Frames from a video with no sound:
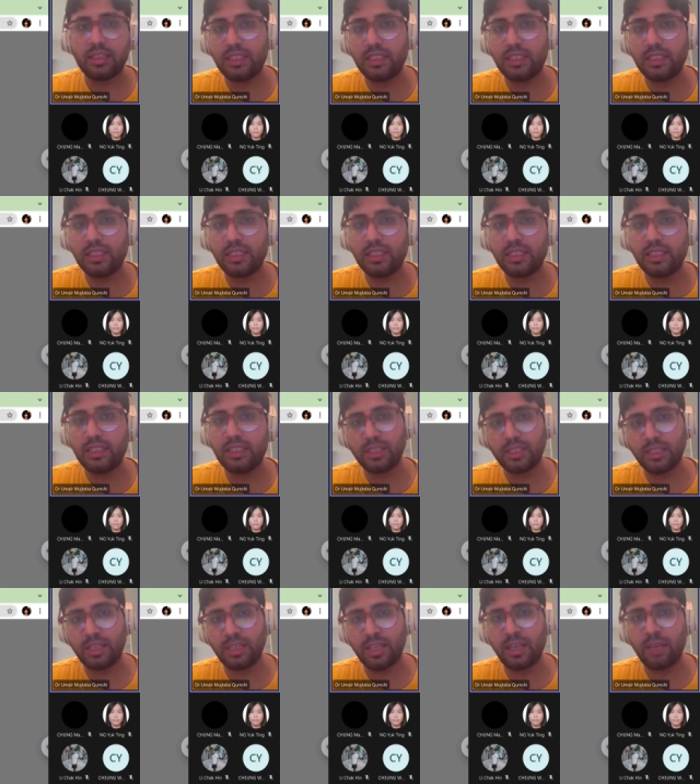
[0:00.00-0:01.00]
This is a
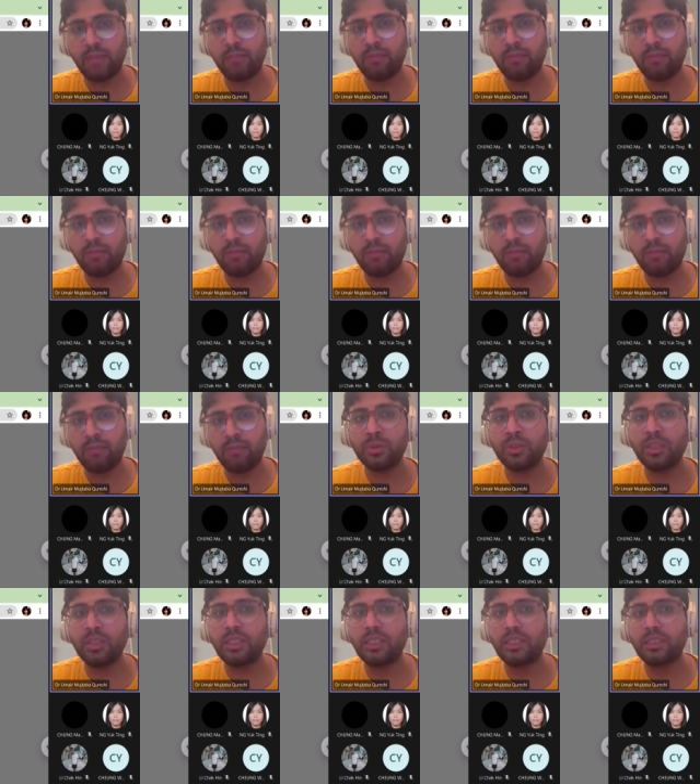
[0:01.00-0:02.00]
default name
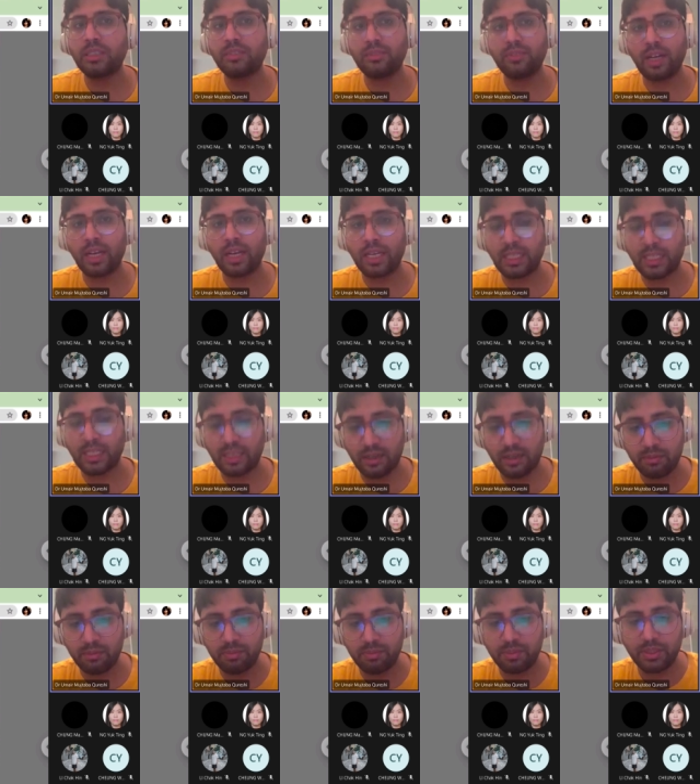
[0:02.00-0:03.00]
when you do not
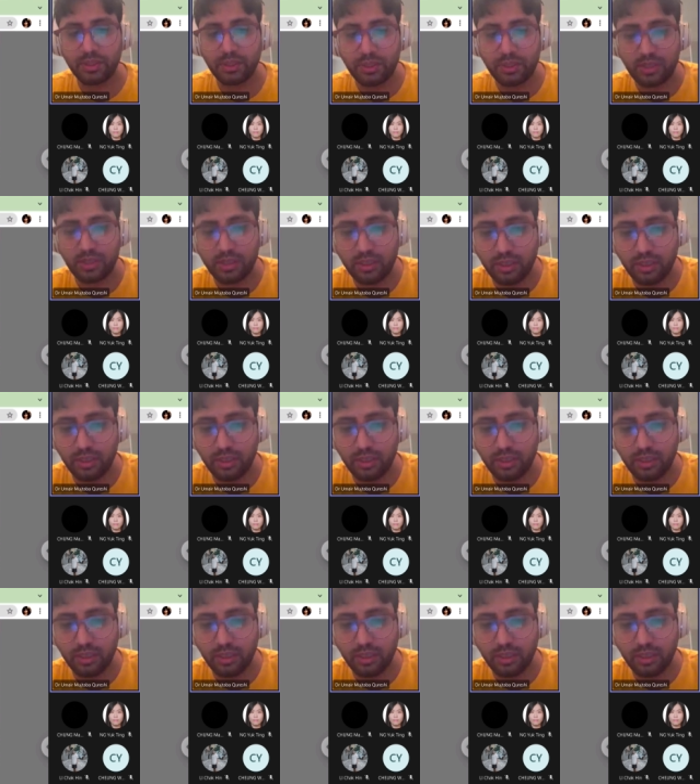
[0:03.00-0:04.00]
define a
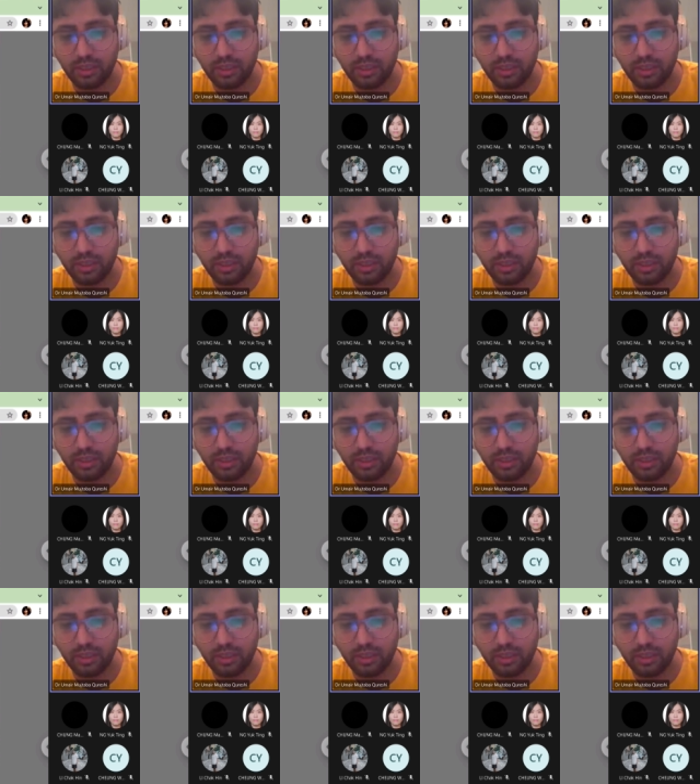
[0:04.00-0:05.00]
particular name
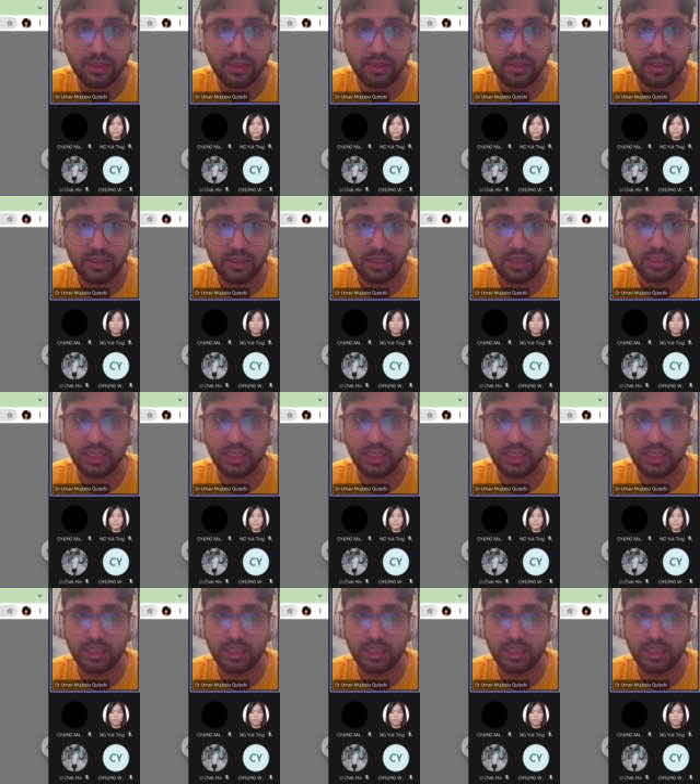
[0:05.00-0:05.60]
for a field.